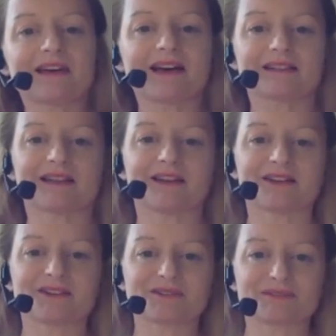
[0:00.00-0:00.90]
that
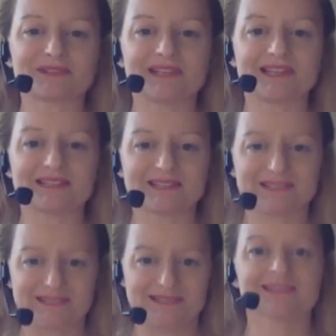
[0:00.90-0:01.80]

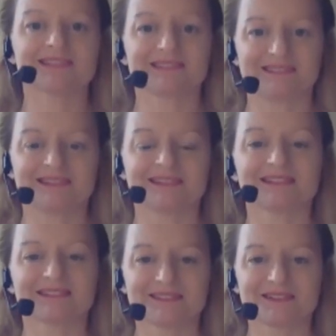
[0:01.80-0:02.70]
release.
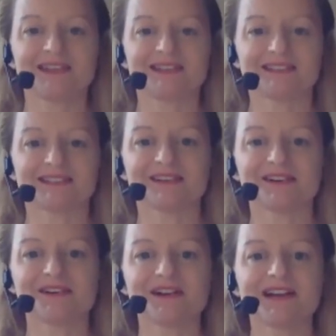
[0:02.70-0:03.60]
Great.
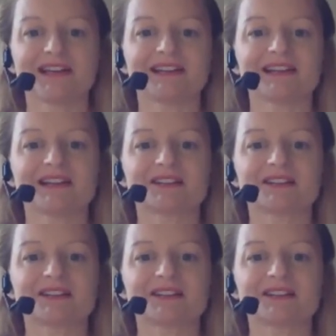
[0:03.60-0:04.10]
All right.